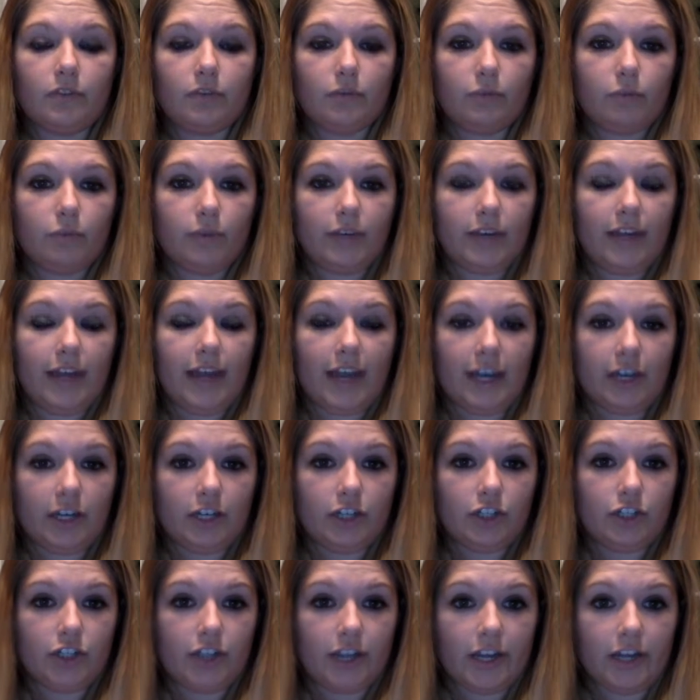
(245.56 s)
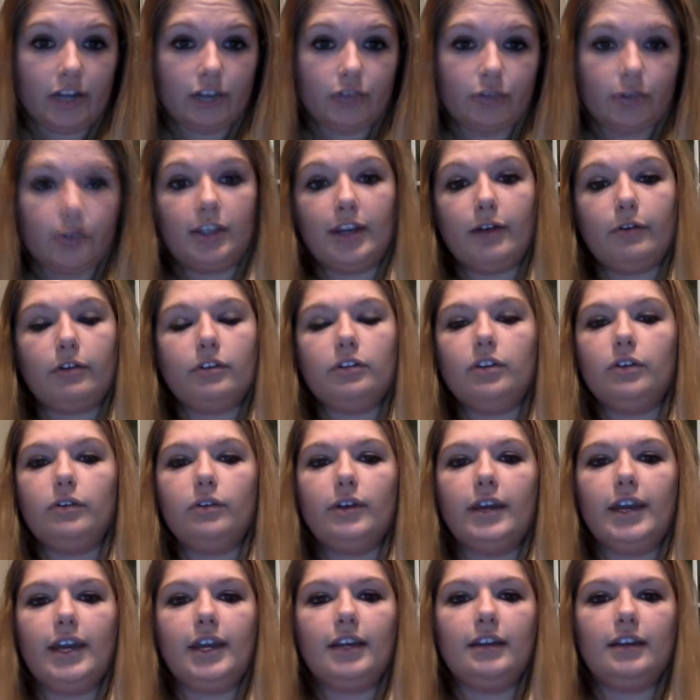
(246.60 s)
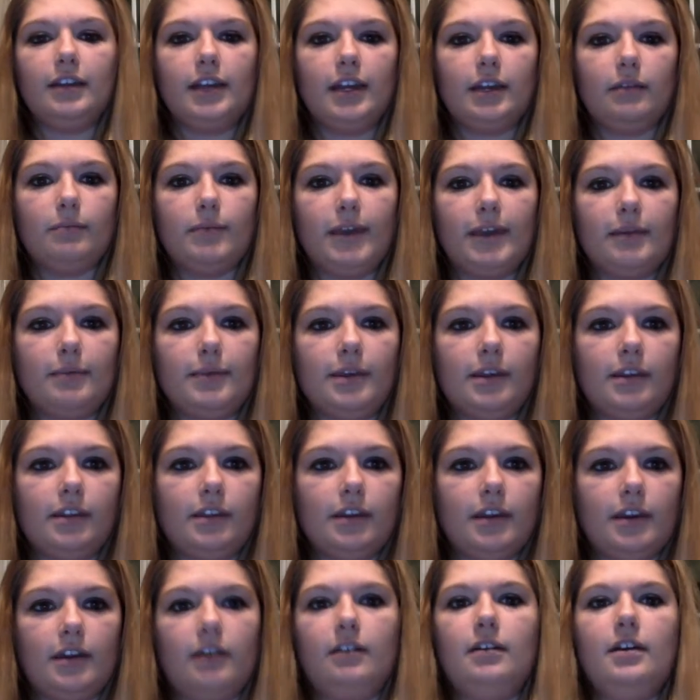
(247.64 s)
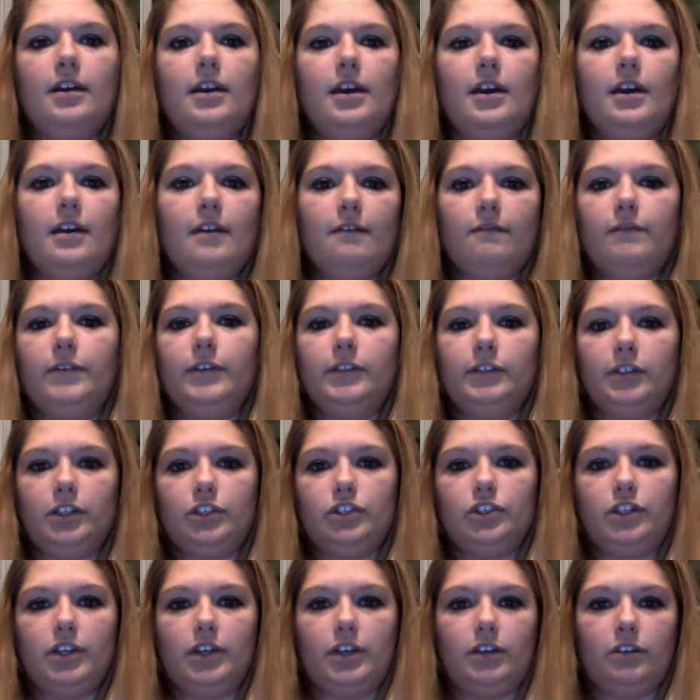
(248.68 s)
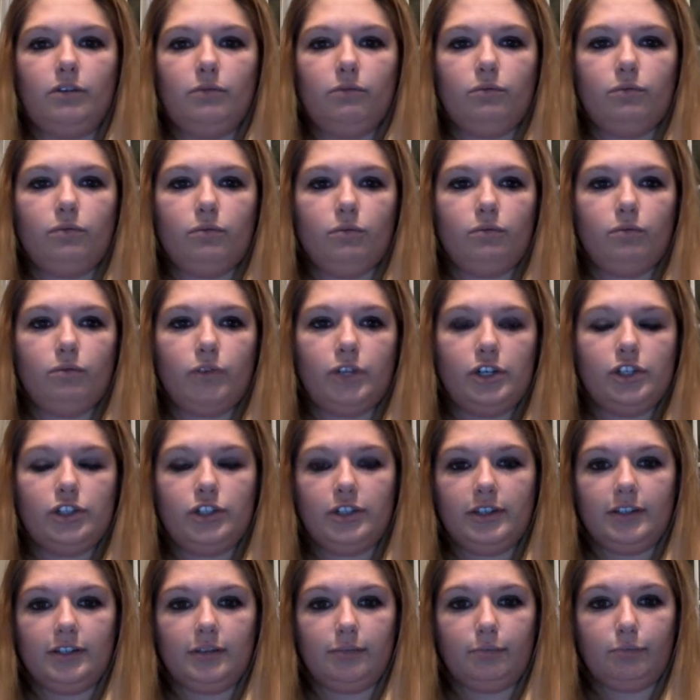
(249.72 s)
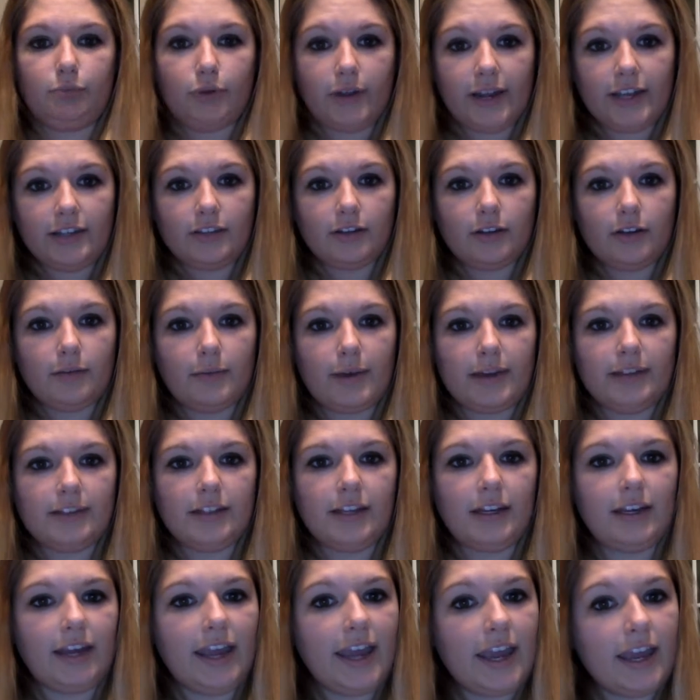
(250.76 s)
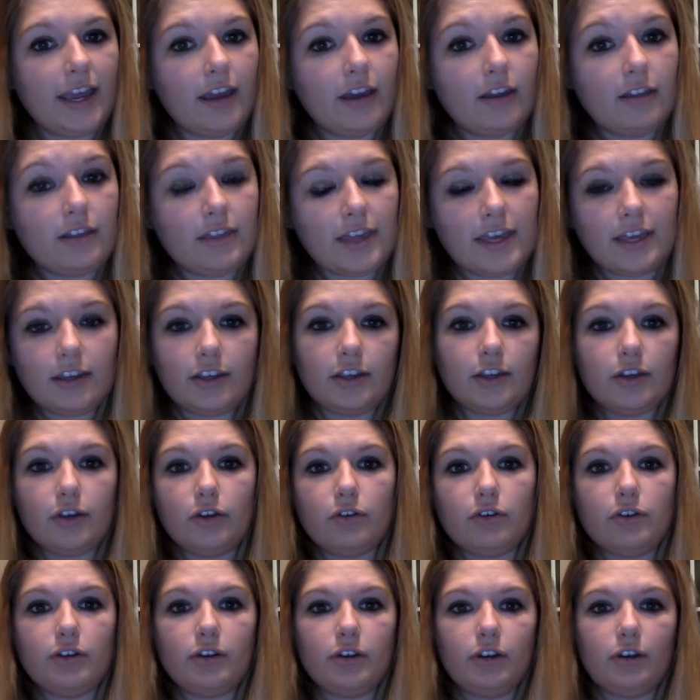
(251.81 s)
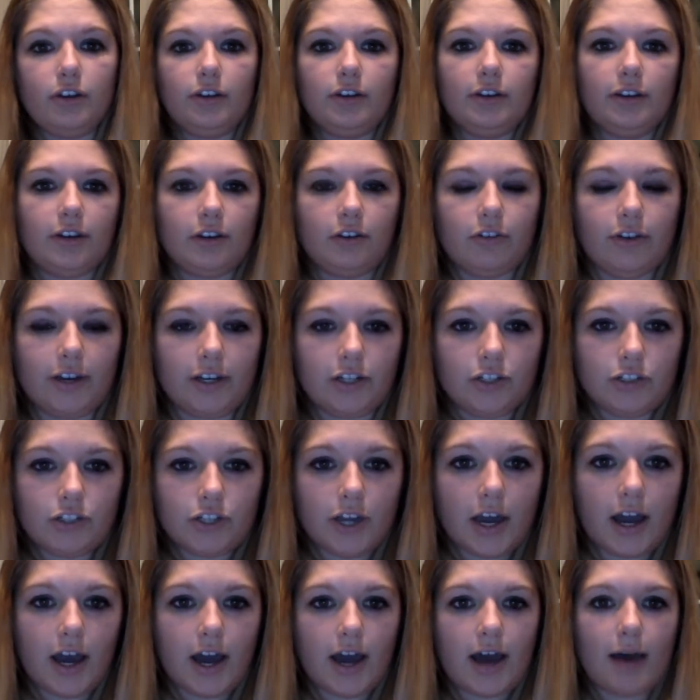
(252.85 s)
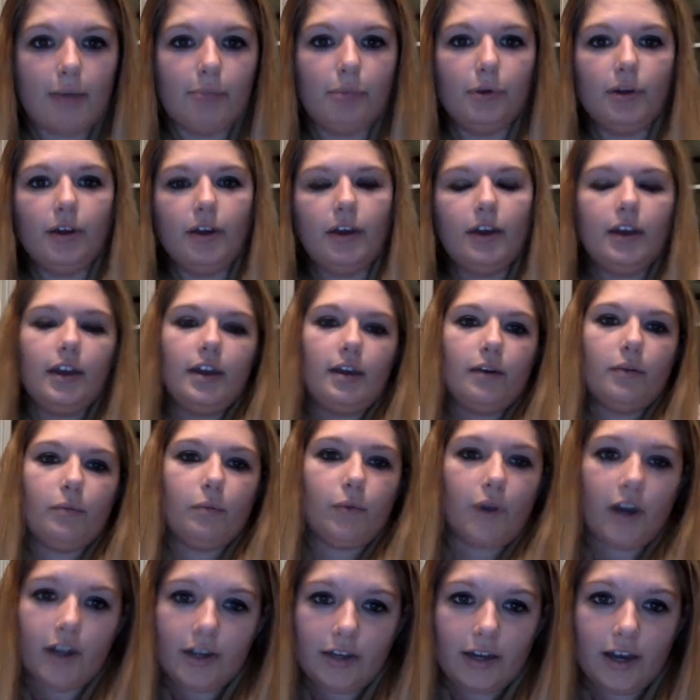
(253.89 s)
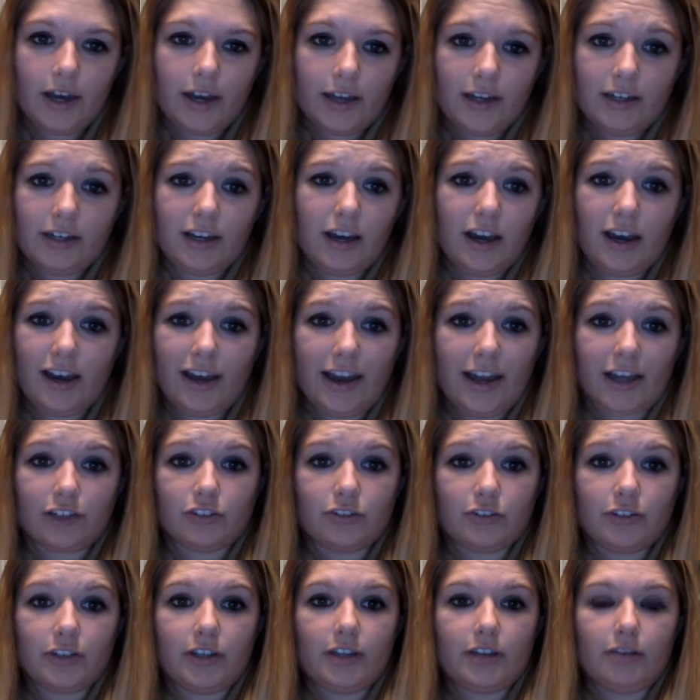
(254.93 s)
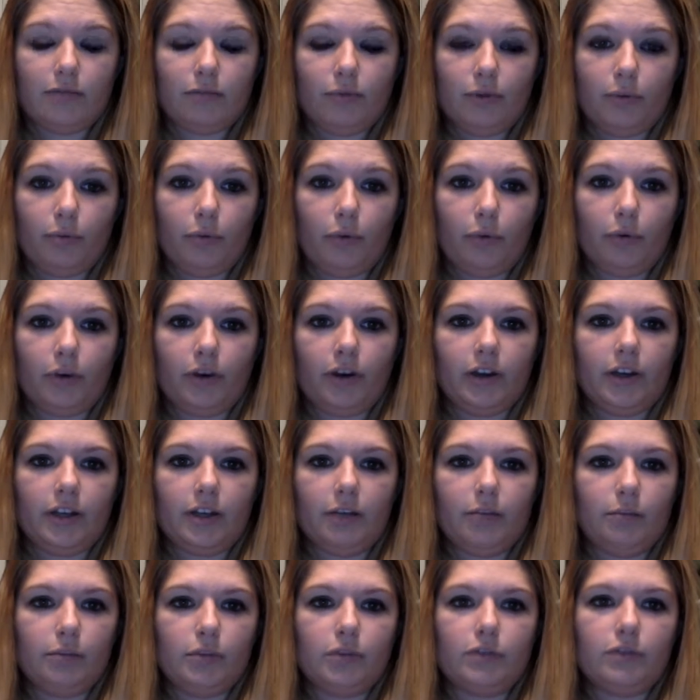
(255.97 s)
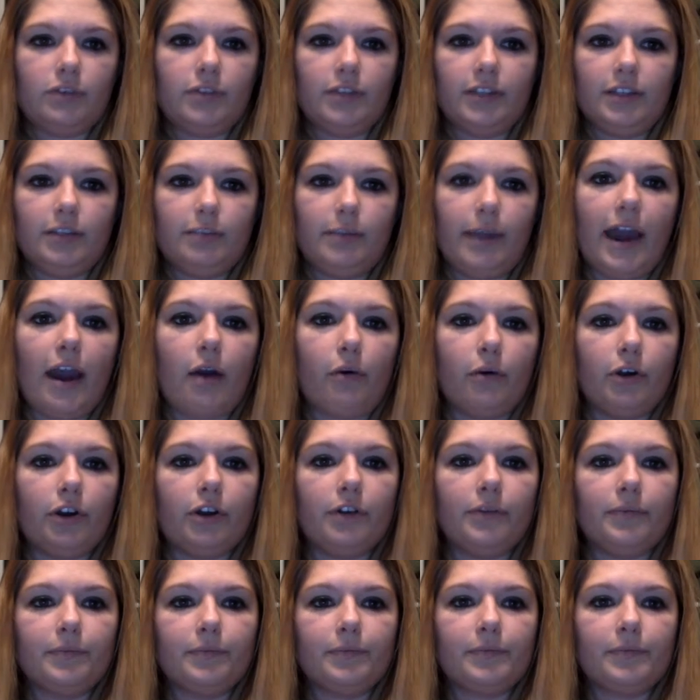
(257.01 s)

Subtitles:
went ahead and changed what they were doing, then maybe the physician would just praise her by saying, hey, thank you, you did a great job, whatnot, and not actually report and abuse his power.